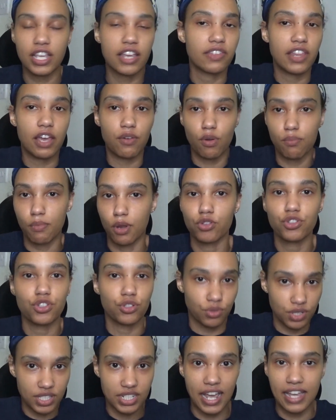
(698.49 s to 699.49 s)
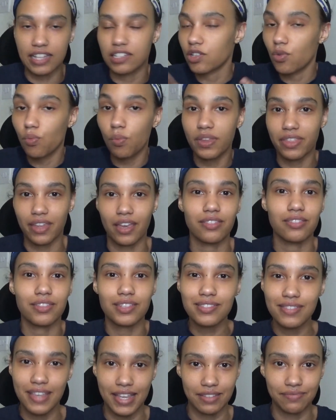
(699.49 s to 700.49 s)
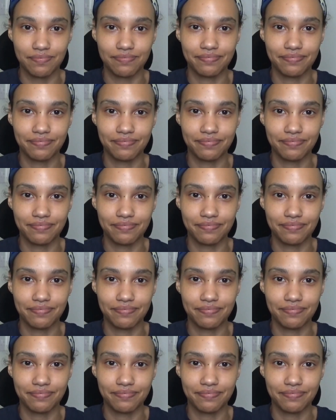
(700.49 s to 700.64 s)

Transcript: in their emotional state within the scene.